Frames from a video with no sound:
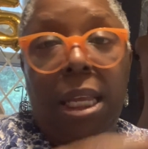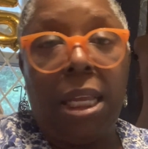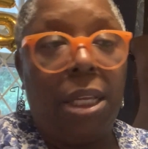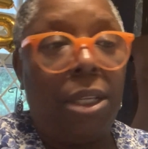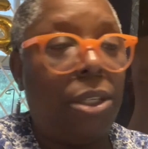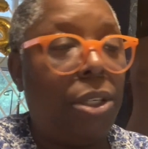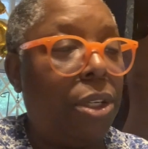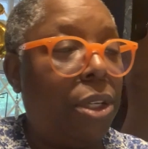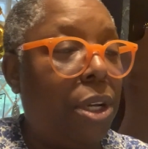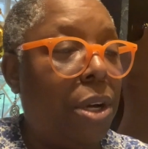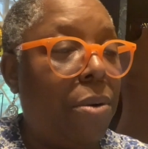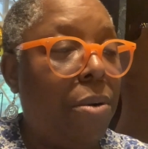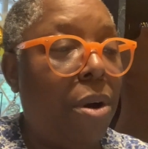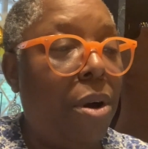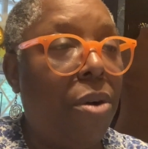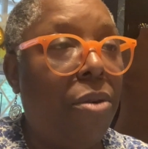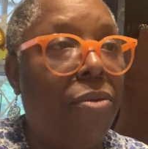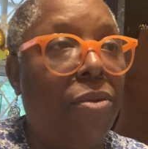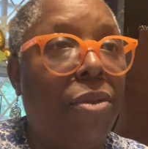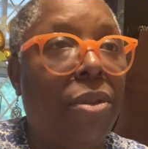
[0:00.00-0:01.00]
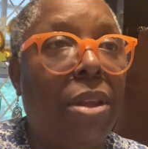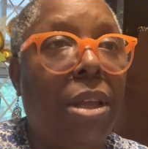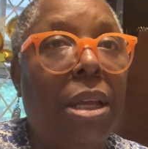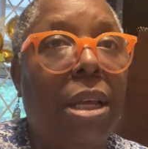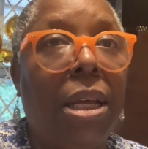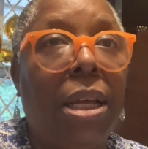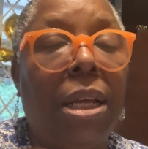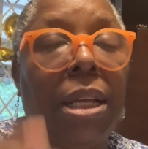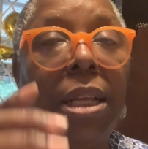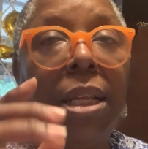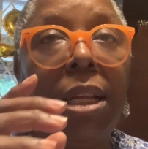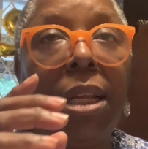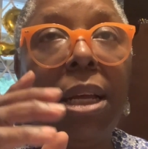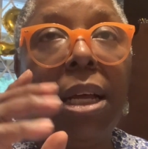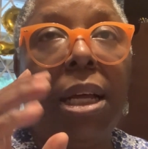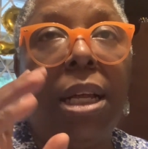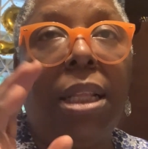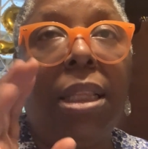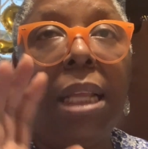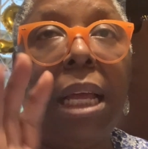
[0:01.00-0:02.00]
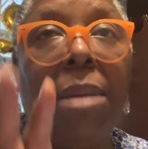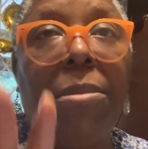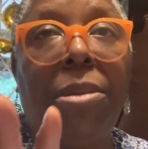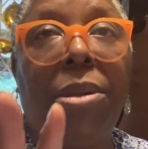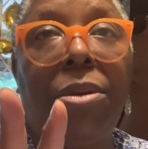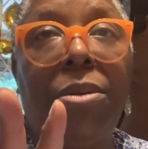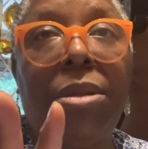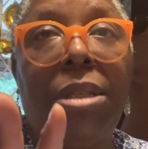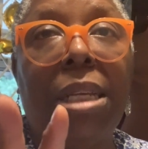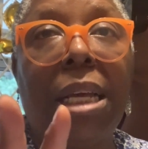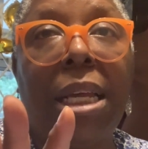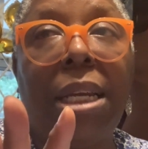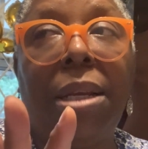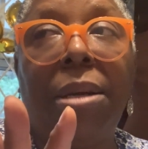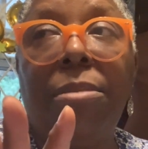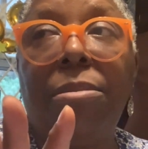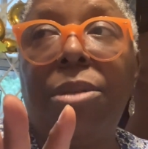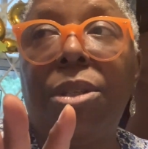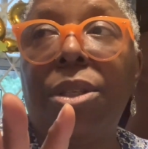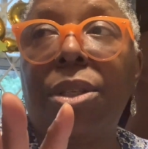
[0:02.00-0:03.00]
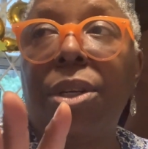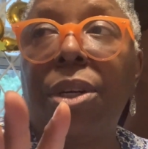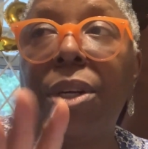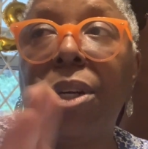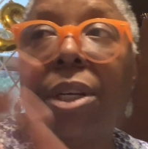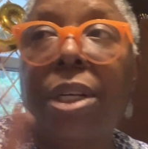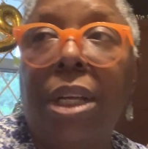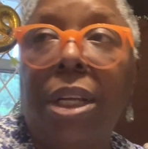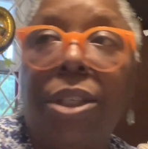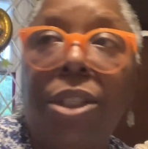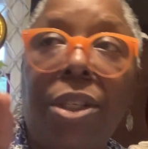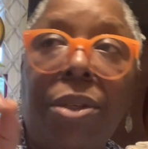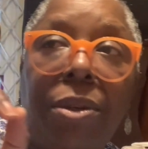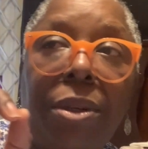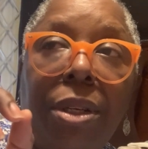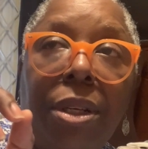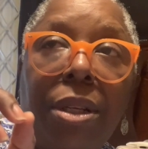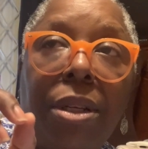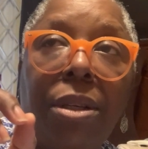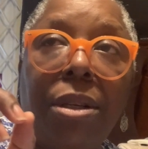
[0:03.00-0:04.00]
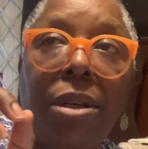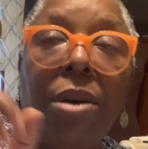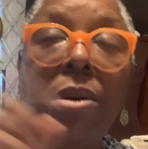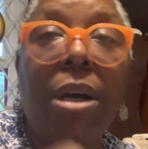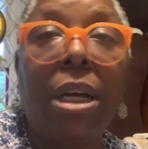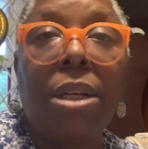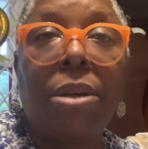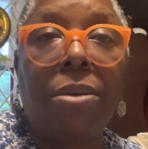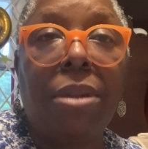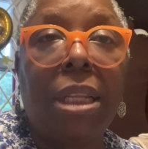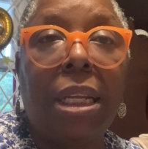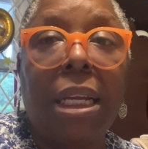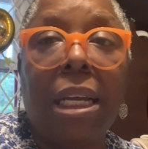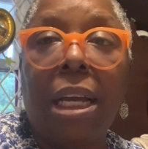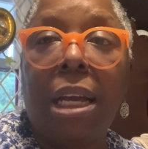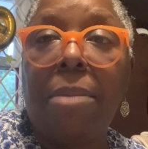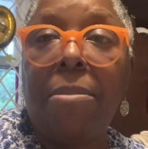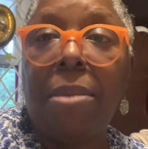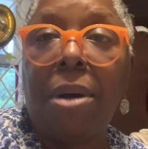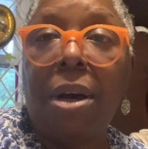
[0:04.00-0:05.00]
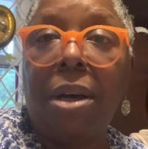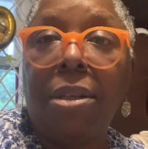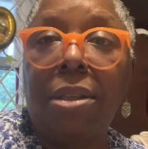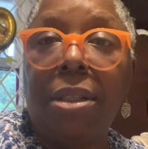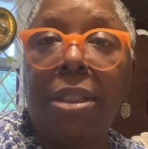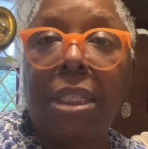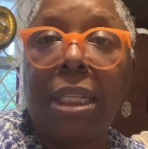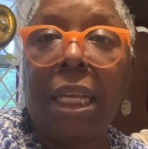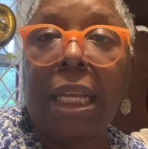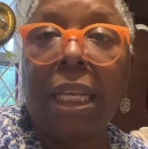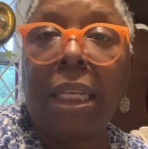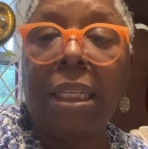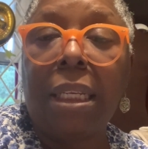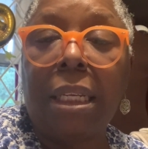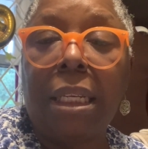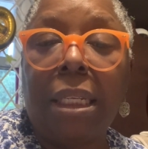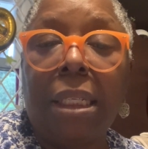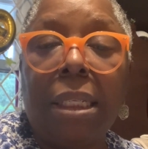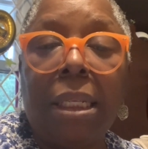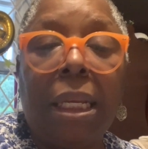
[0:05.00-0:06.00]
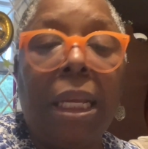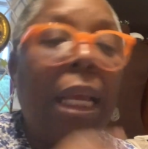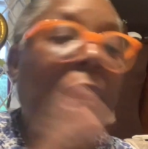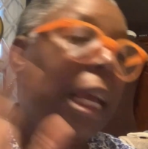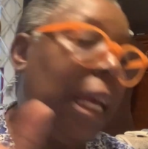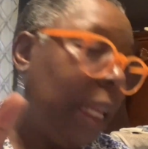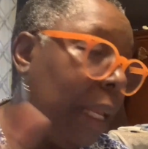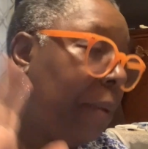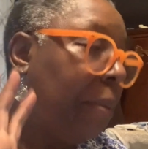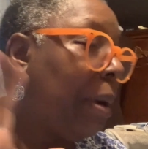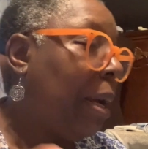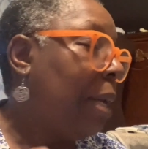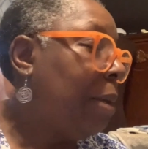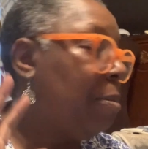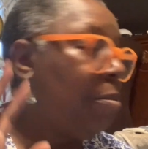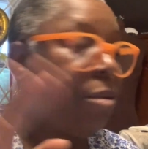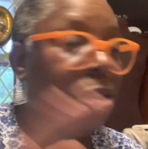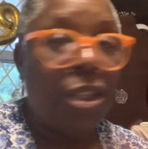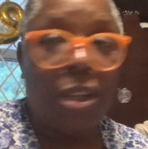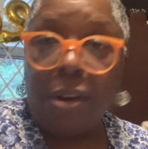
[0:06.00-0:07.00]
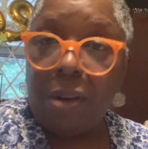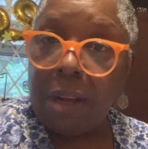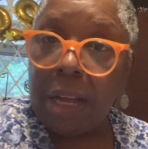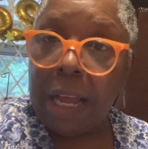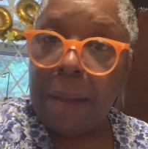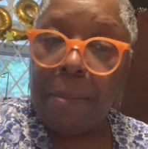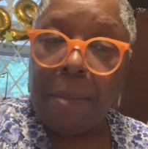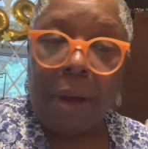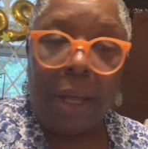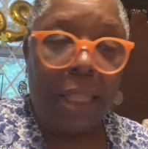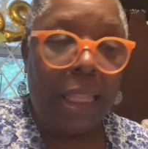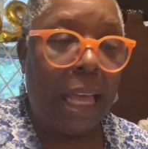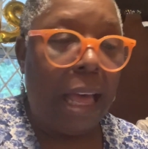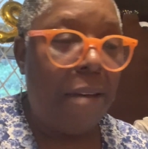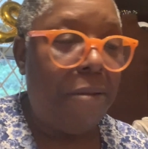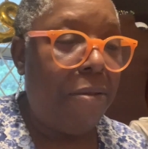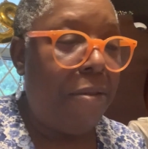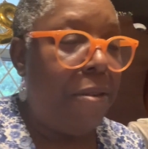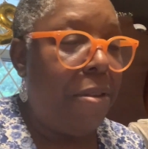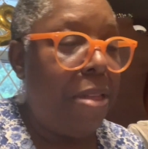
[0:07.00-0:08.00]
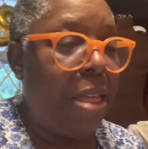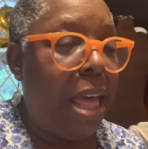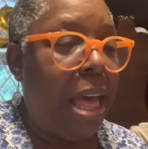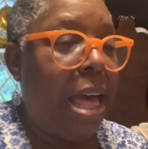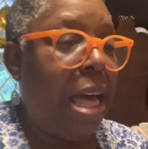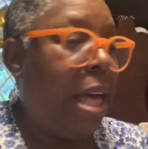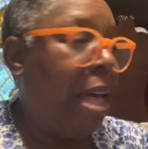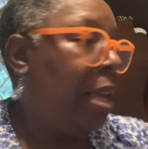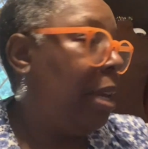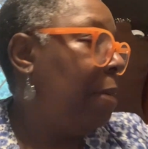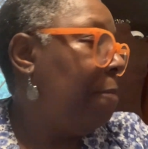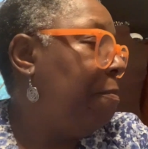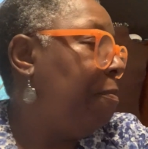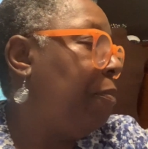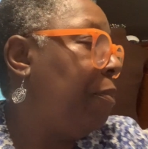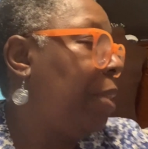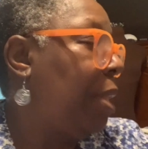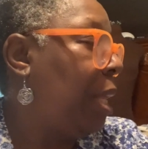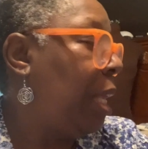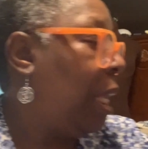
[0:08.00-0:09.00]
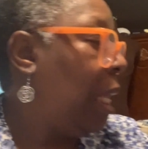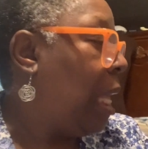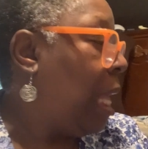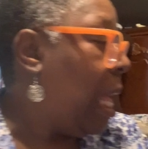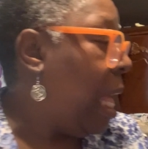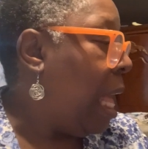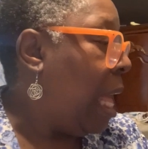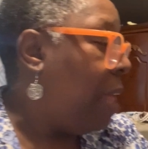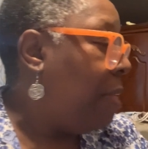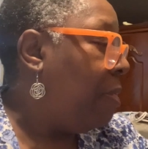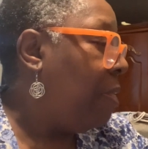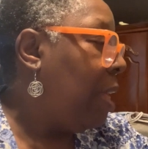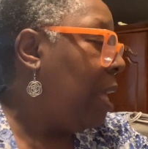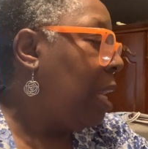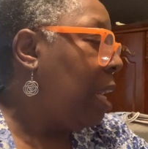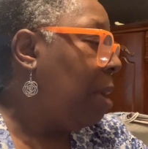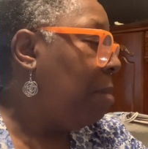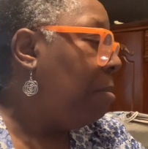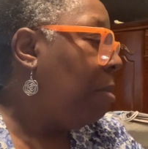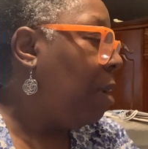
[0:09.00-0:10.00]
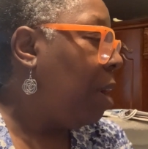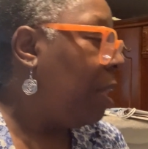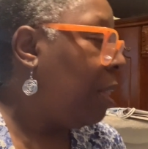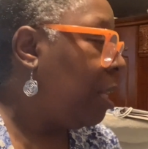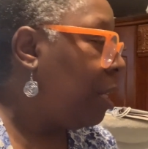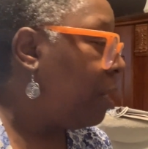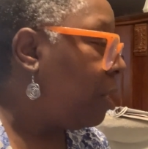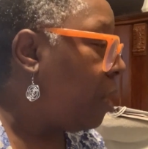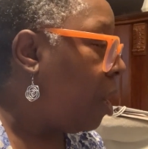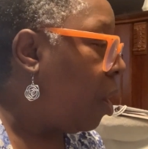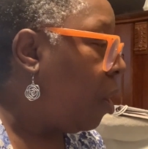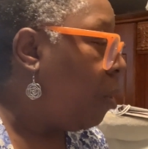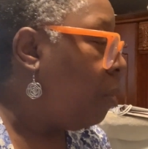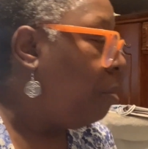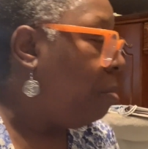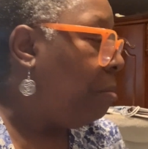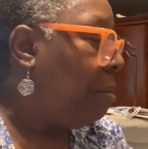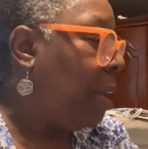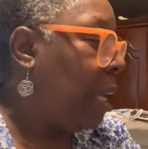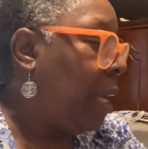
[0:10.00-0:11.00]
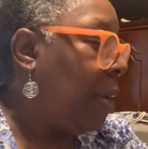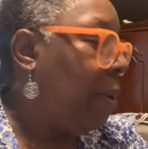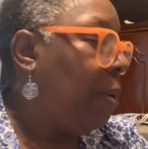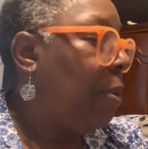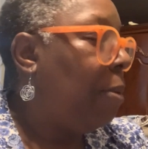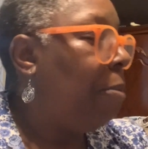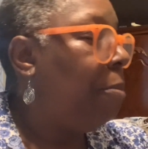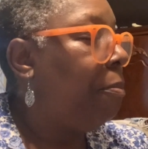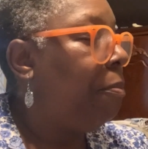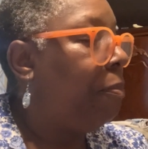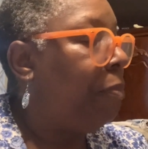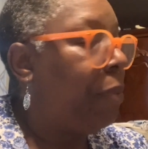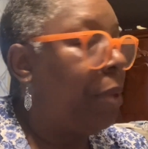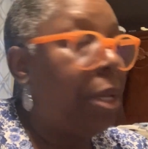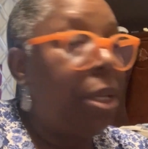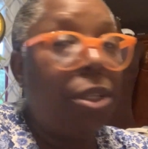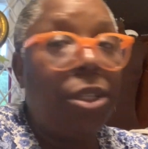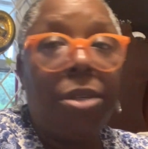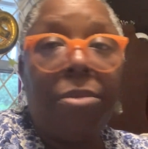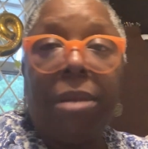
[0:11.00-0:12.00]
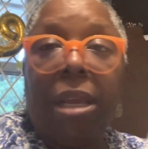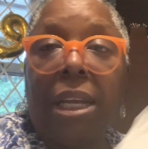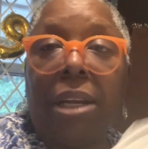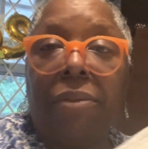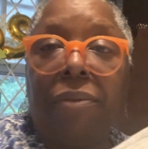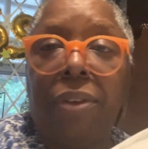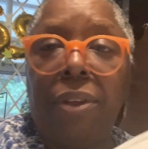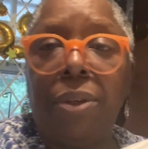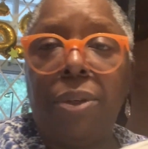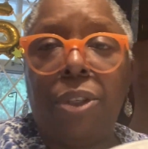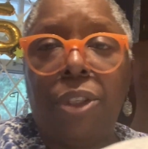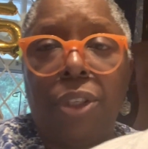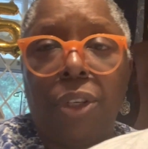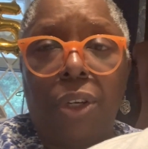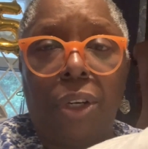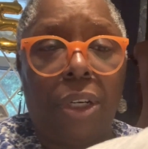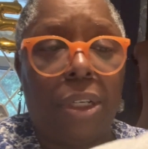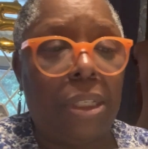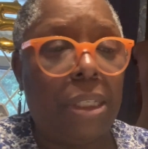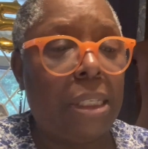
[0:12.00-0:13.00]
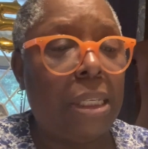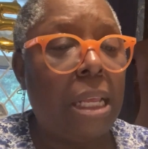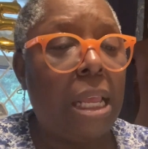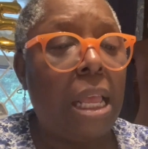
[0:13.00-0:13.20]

to go over the light blue denim skirt. I'll show it. Oh, I don't think I modeled it. Anyway, so I bought that for that. And then I bought this oatmeal to make a few shirts.